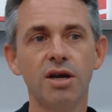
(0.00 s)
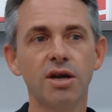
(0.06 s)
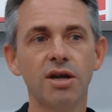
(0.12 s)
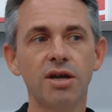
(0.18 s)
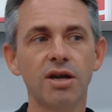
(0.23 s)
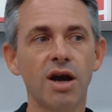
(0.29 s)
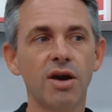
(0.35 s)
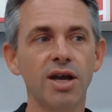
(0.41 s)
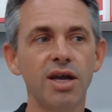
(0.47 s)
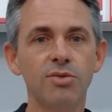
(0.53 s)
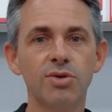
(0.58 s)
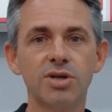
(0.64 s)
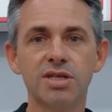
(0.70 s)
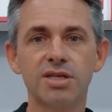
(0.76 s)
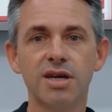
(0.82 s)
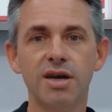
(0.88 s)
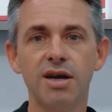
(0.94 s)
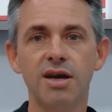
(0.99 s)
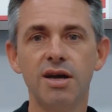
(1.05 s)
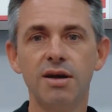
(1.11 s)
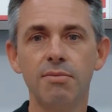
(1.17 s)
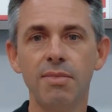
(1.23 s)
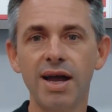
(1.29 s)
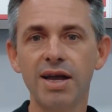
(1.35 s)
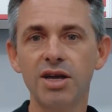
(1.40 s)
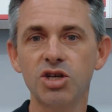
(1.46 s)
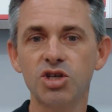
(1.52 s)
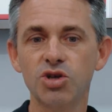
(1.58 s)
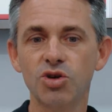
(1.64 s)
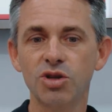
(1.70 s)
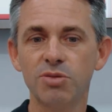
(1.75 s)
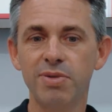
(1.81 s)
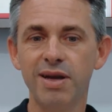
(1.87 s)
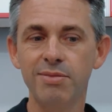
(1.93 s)
You know, he was making
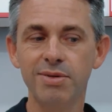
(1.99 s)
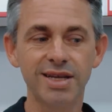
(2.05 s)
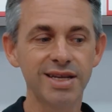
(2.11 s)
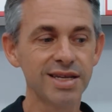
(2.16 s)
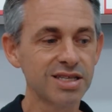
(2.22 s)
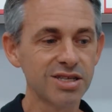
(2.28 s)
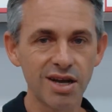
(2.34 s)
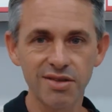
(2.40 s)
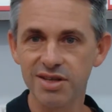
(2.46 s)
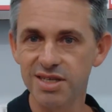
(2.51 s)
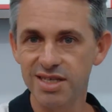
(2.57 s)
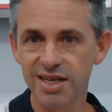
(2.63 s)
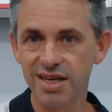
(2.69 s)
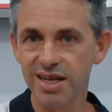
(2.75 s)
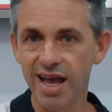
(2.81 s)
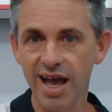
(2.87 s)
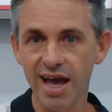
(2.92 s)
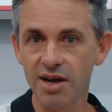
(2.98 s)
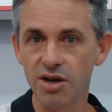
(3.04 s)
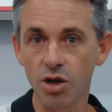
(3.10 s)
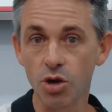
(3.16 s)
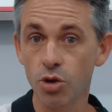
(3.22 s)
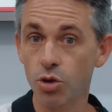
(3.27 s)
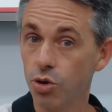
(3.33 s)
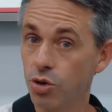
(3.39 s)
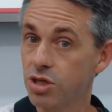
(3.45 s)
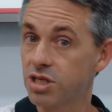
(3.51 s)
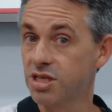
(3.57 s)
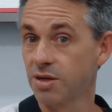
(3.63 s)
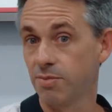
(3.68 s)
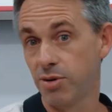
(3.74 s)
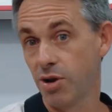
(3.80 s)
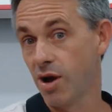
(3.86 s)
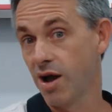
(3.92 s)
sure the people inside the city had a good
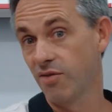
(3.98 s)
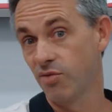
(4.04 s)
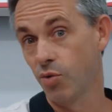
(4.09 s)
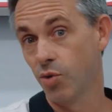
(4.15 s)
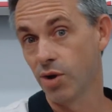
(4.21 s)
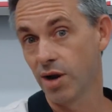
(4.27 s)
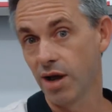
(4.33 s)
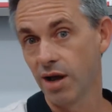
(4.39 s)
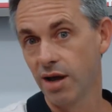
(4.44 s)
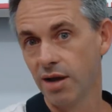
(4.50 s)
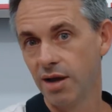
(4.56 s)
supply of water,